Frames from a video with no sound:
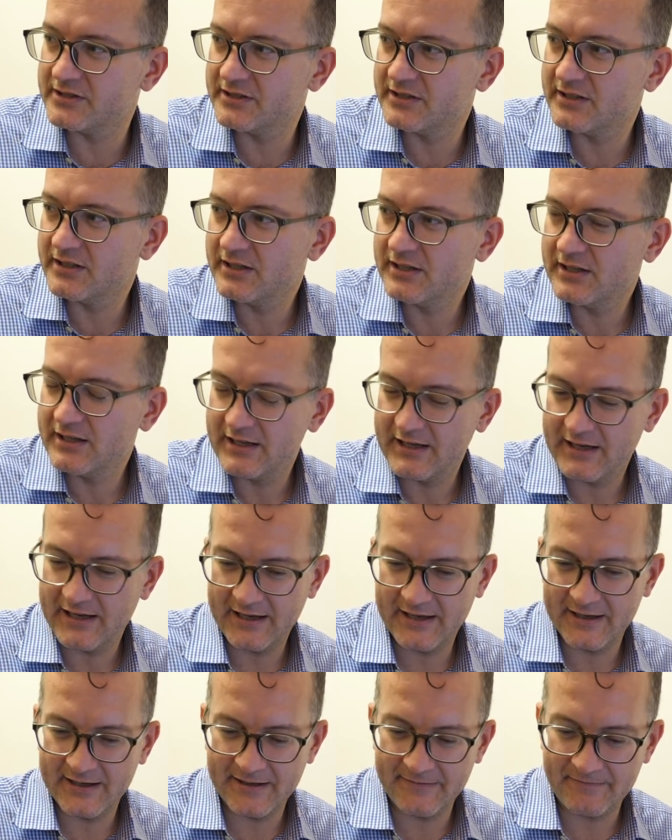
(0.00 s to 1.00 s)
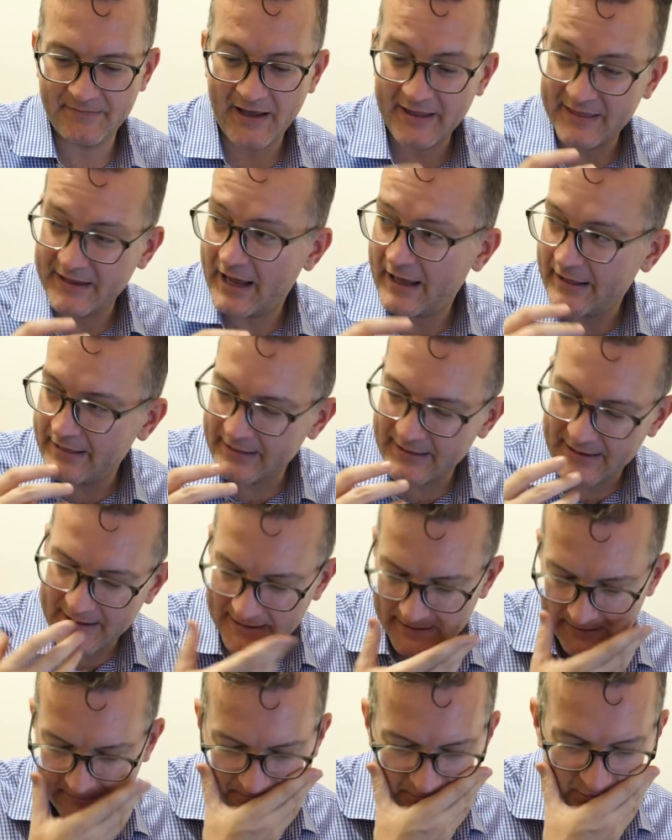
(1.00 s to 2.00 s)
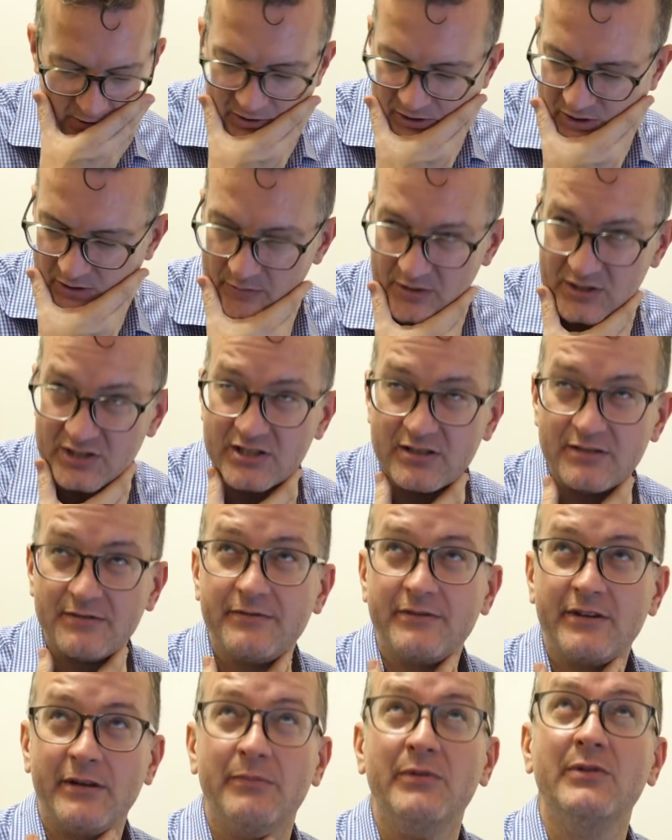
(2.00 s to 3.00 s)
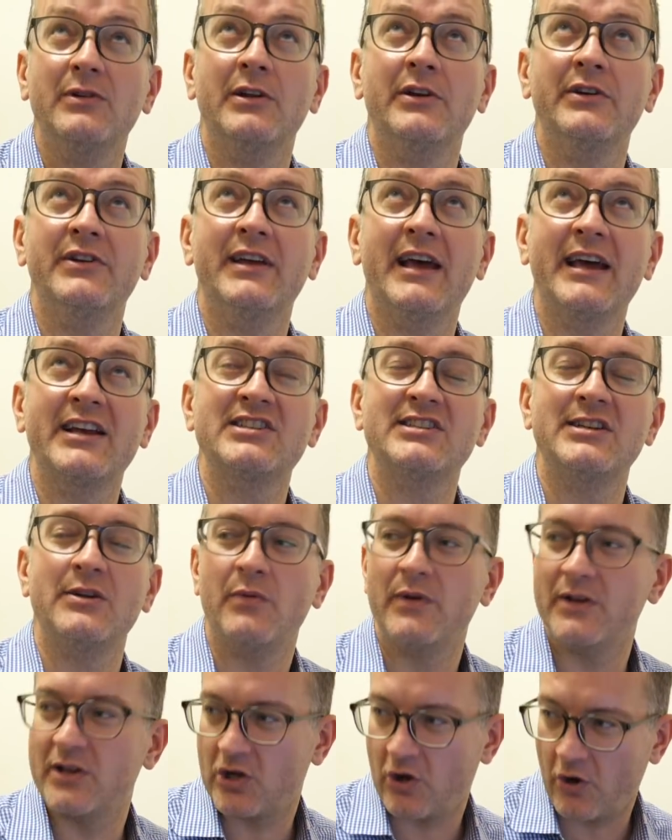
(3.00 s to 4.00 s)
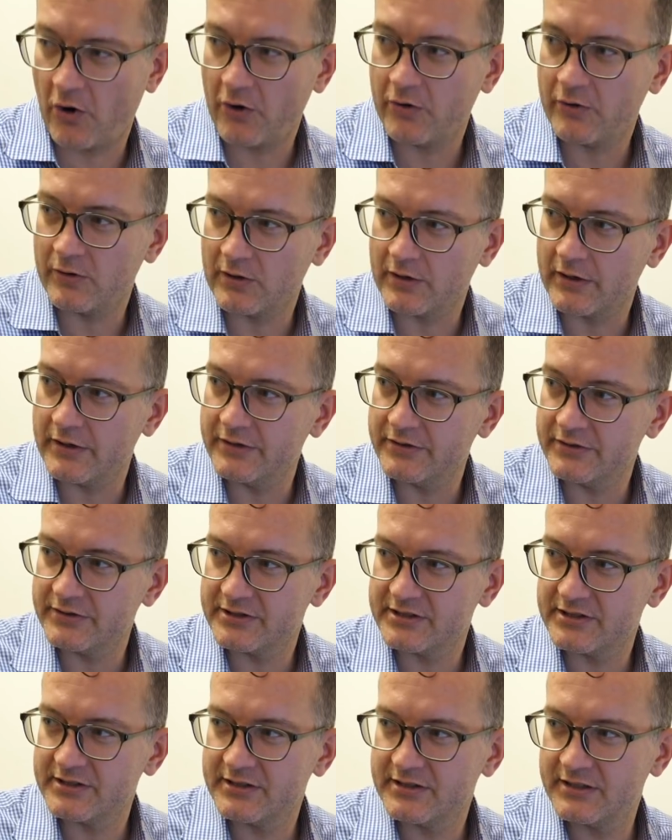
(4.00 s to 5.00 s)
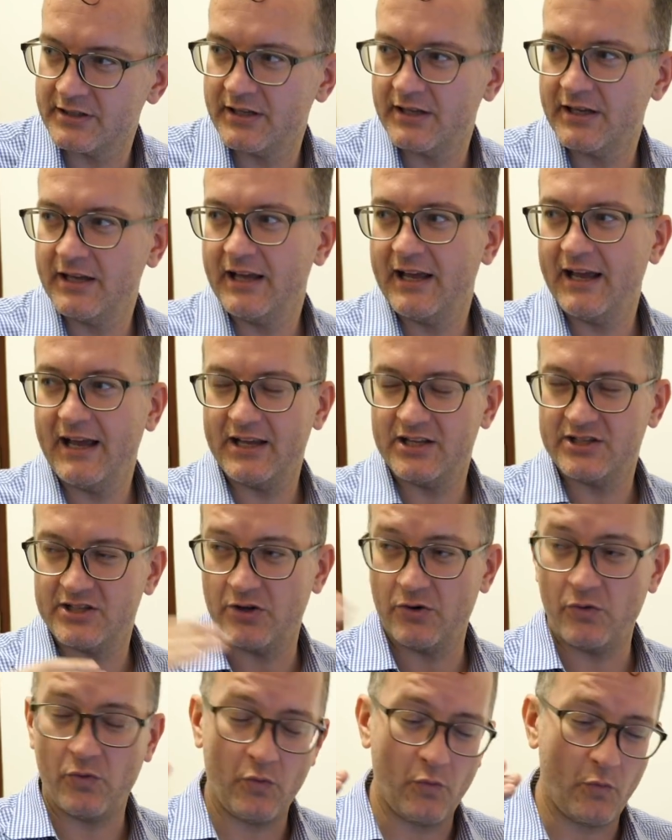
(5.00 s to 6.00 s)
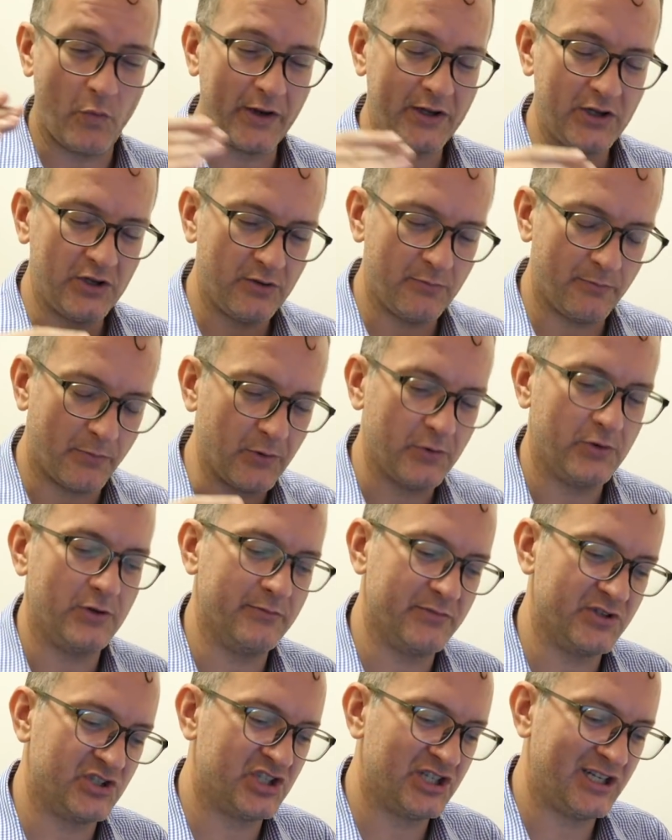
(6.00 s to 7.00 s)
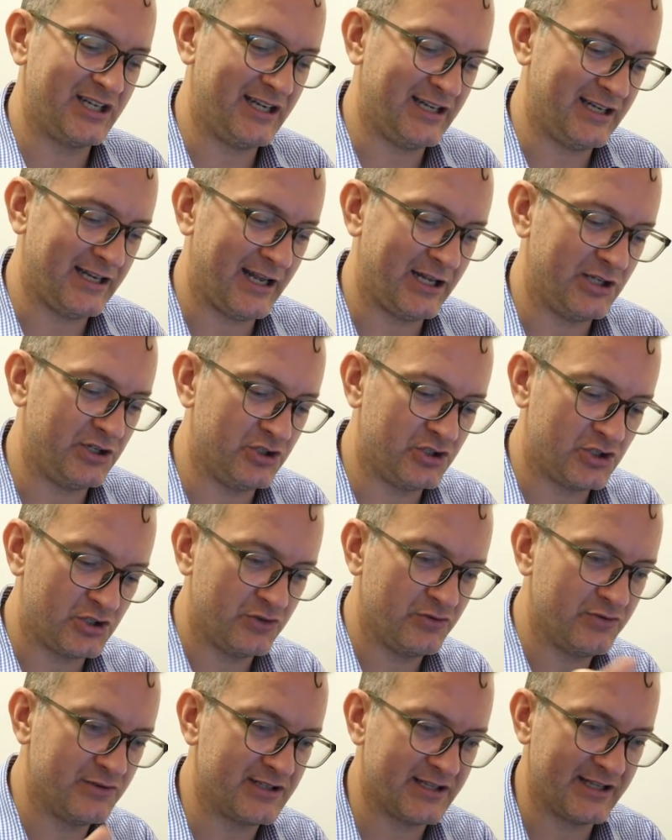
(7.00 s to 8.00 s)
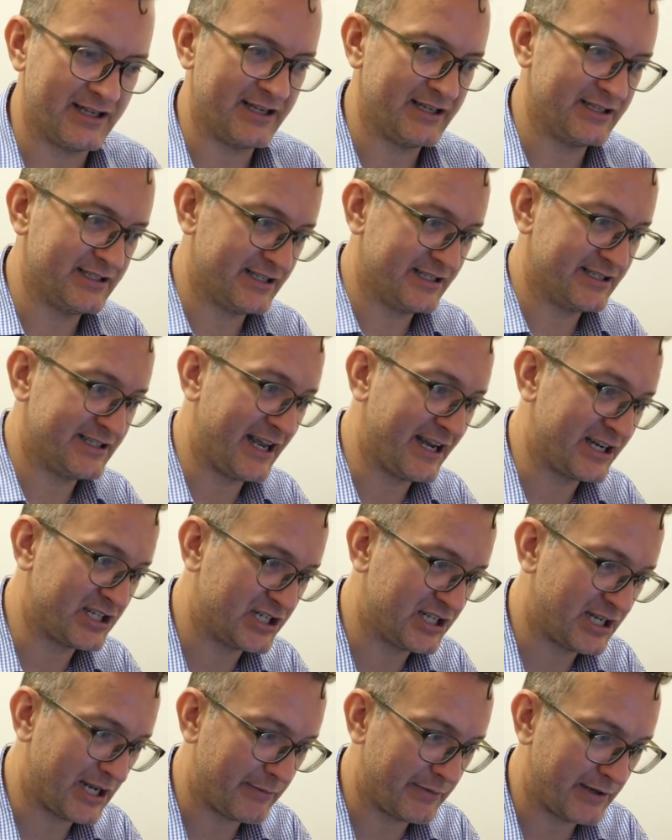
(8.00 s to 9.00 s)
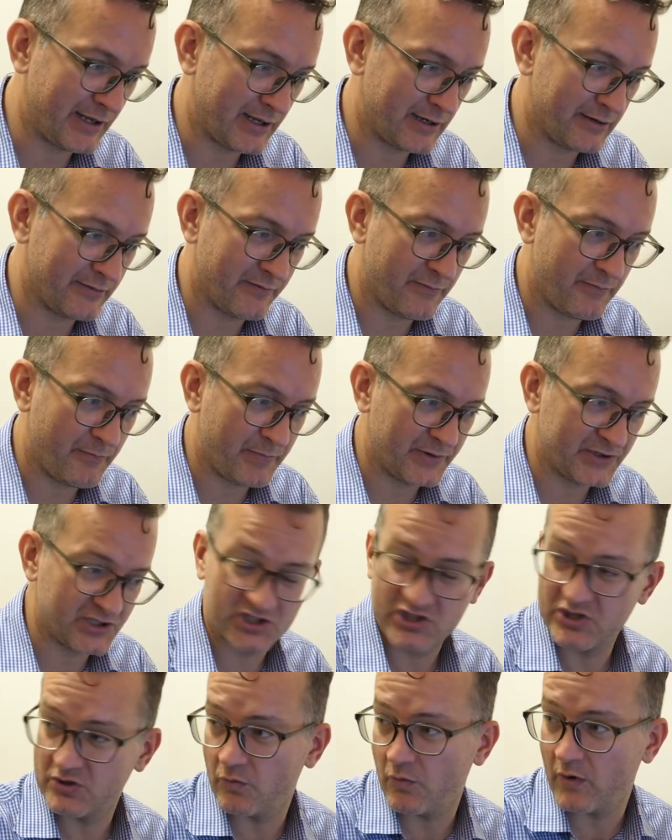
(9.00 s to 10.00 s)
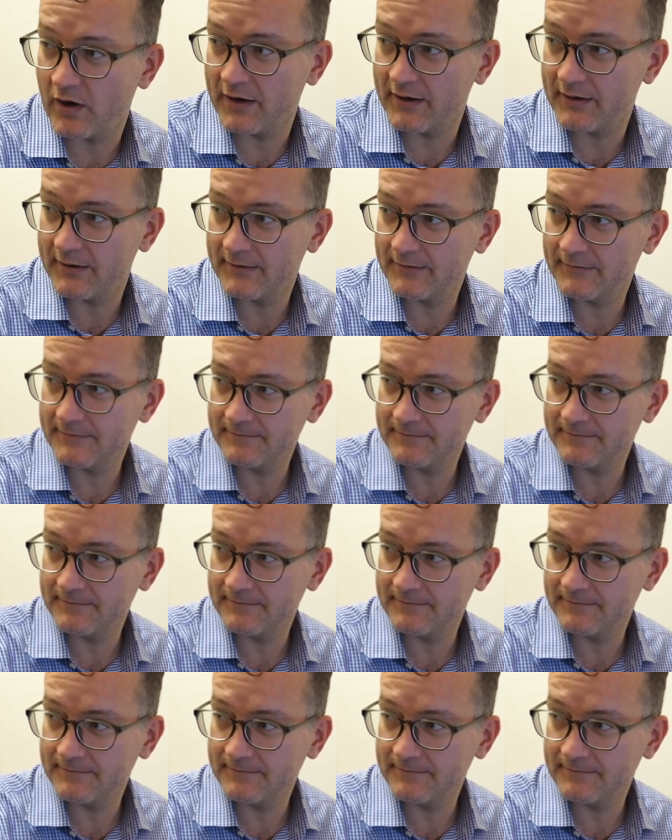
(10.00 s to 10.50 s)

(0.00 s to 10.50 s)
Mm-hmm. And the not so much the bootloader, actually where the kernel goes. So when you boot your machine and you choose things, it's actually coming out of partition one.